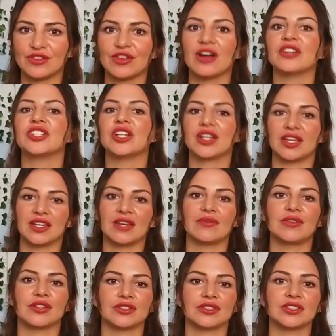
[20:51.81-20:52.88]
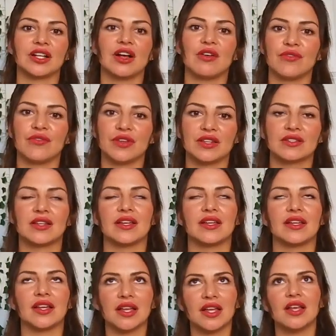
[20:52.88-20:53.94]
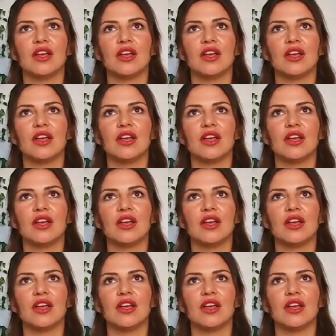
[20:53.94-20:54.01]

you're not checking in with yourself. And it's like